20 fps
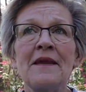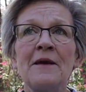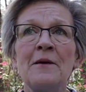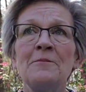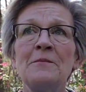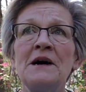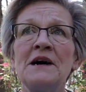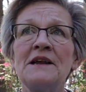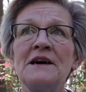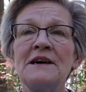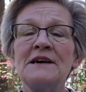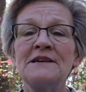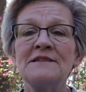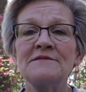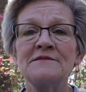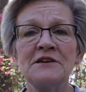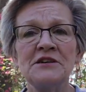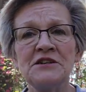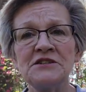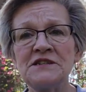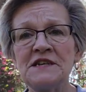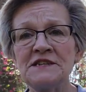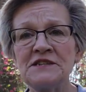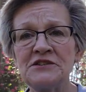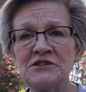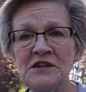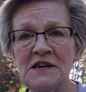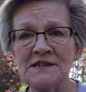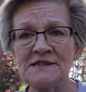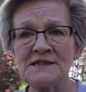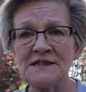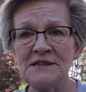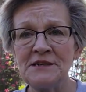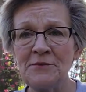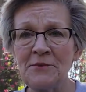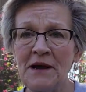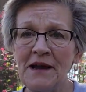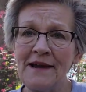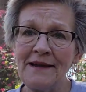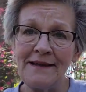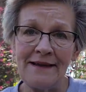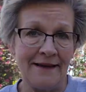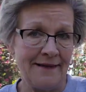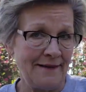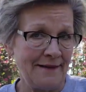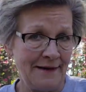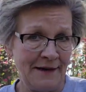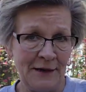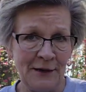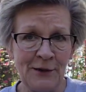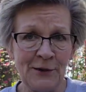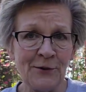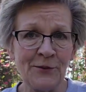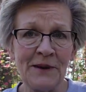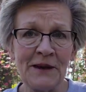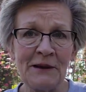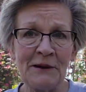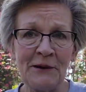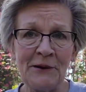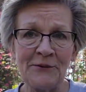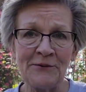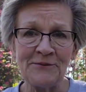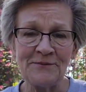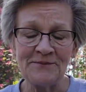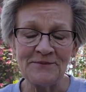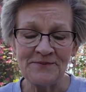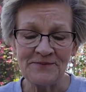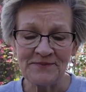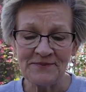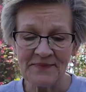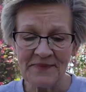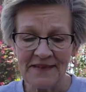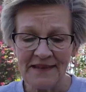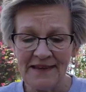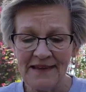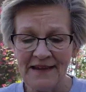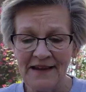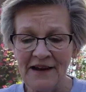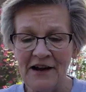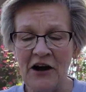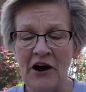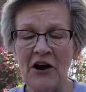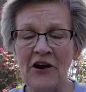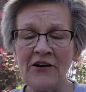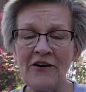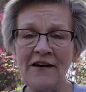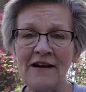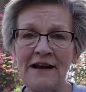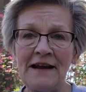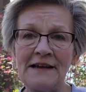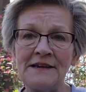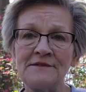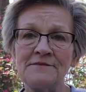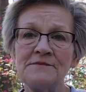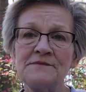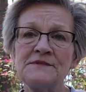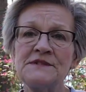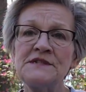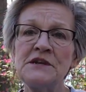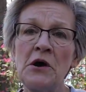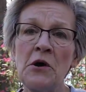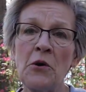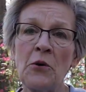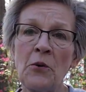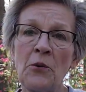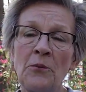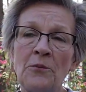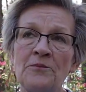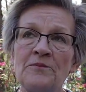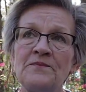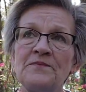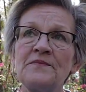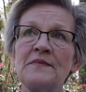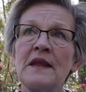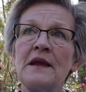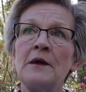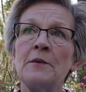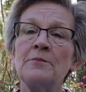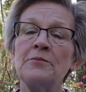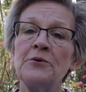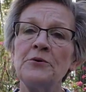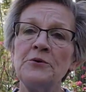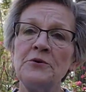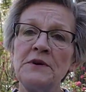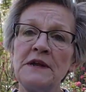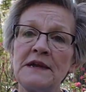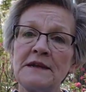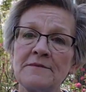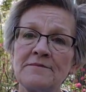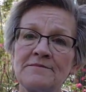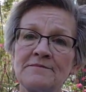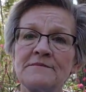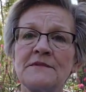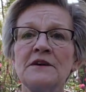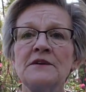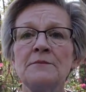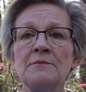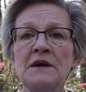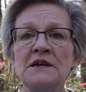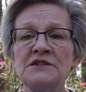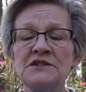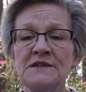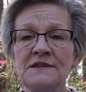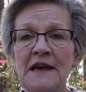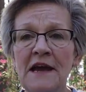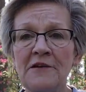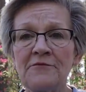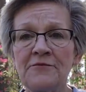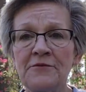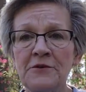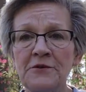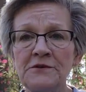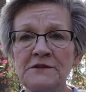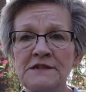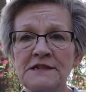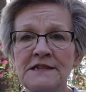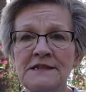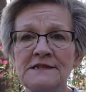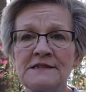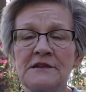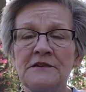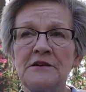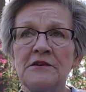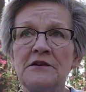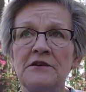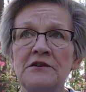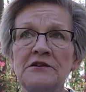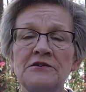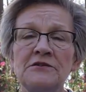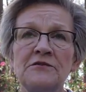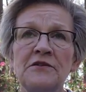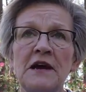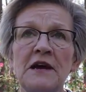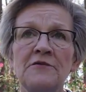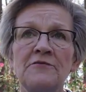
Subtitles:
But gonna take the chance anyway, and here we go. All right, so pruning. Gonna mention that first because you've had